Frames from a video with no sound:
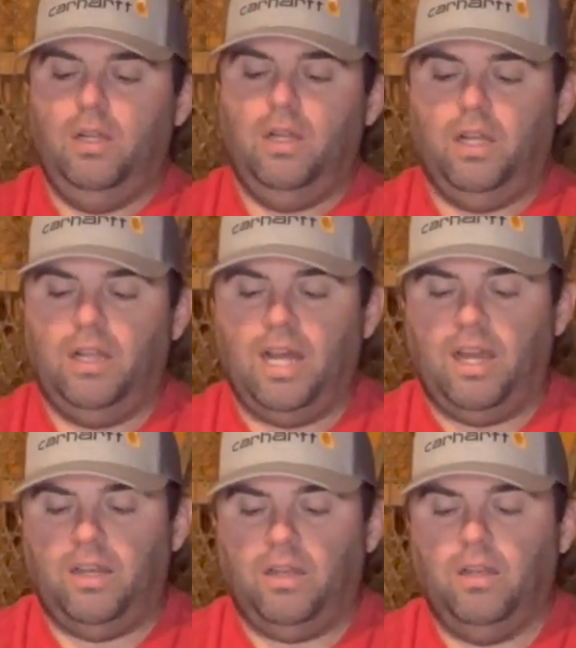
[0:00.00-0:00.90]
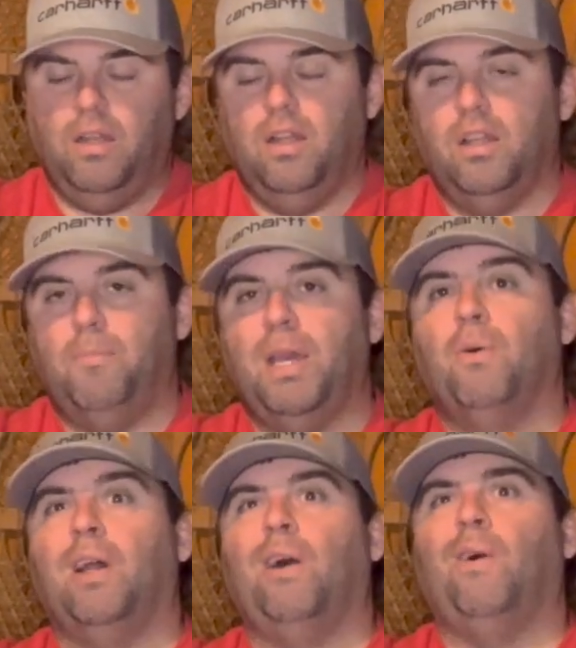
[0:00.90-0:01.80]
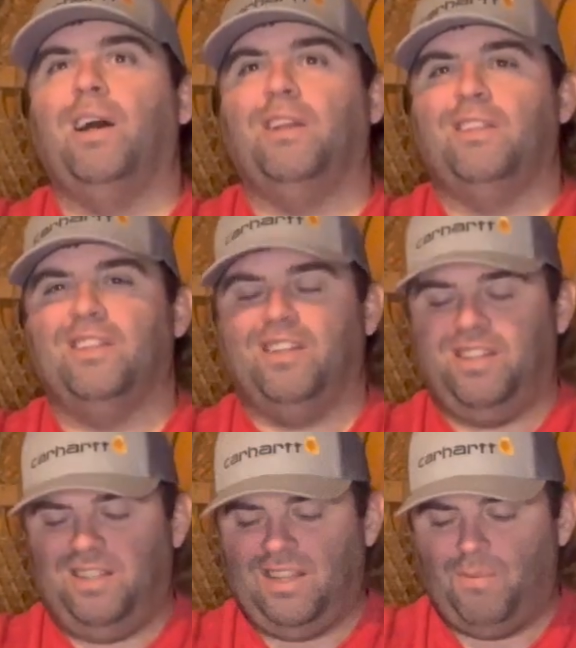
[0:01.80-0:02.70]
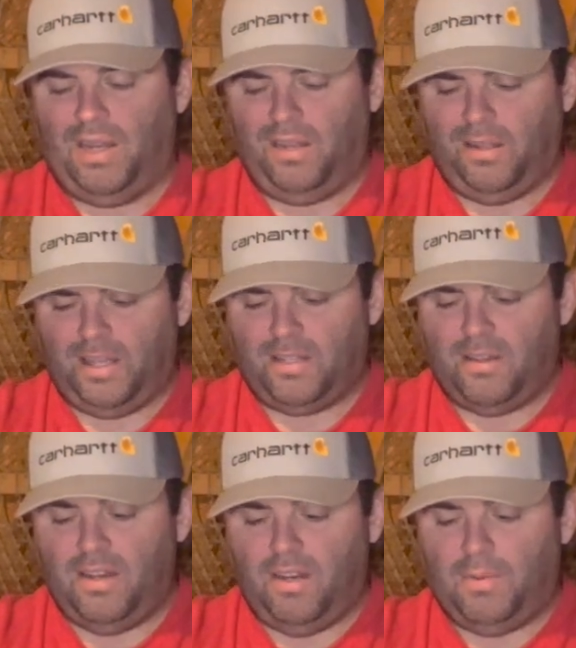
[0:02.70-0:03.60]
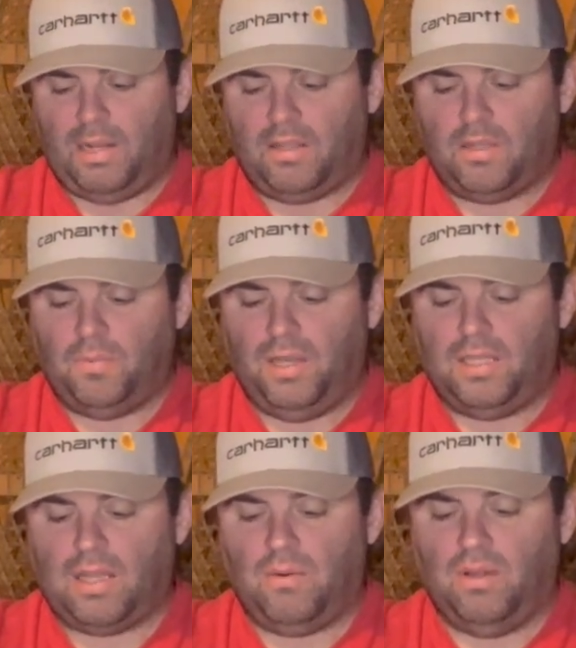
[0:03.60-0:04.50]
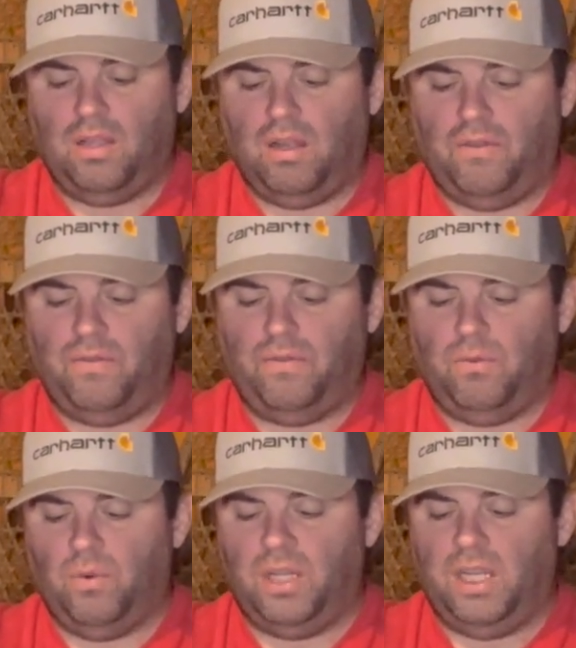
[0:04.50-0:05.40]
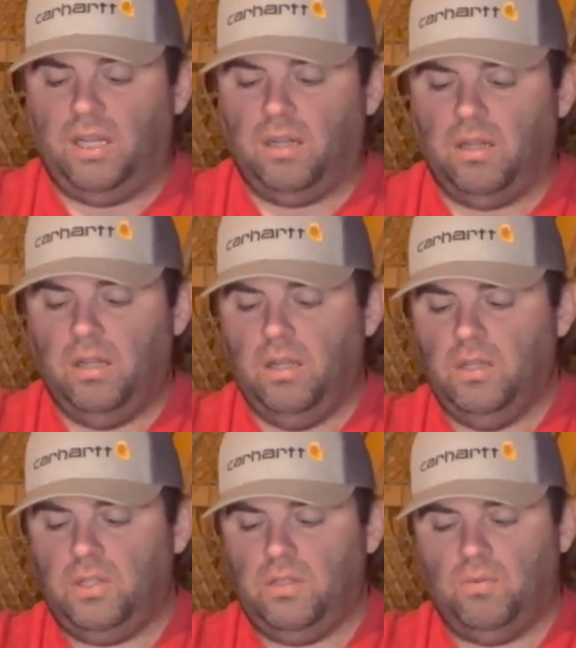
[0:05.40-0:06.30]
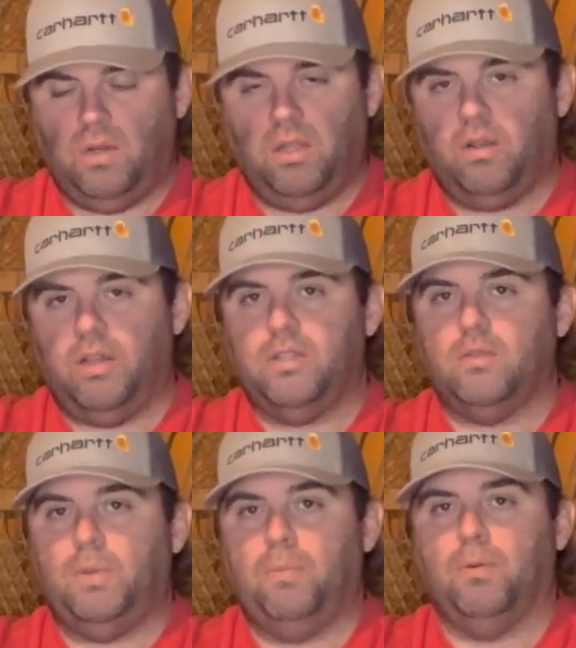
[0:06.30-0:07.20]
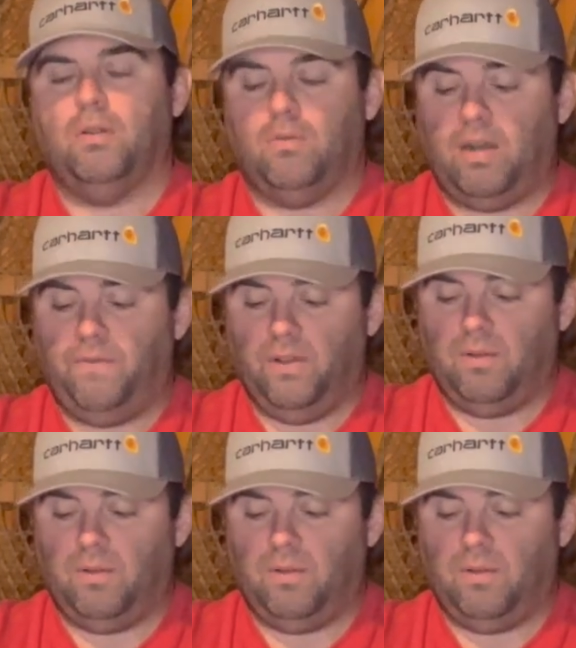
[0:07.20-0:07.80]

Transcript: And then the big one I've been excited about this place. I really love Juanita. She's one of the nicest people in Redfield, in